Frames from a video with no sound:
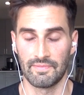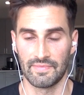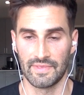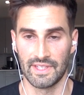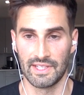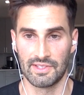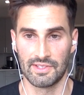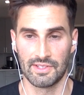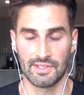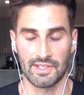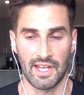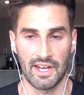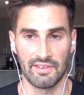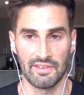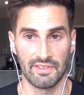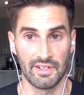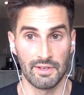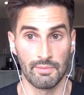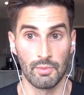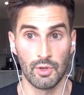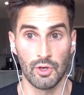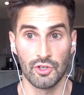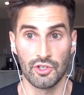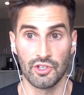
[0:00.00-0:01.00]
It's kind of an
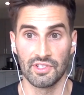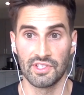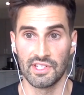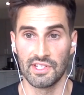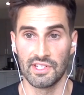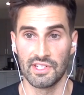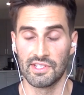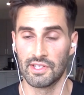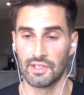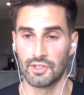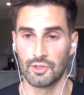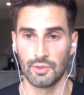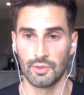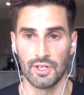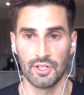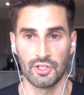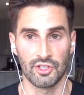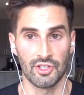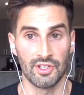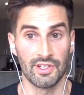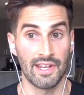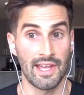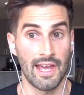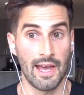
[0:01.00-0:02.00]
emergency
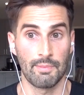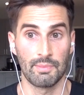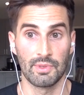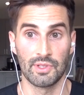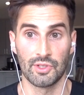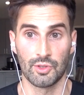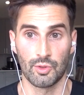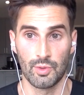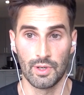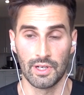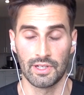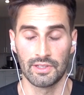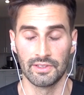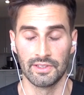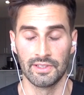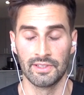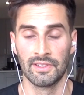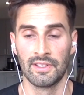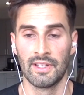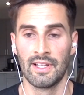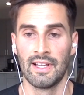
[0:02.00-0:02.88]
situation. It happens quickly.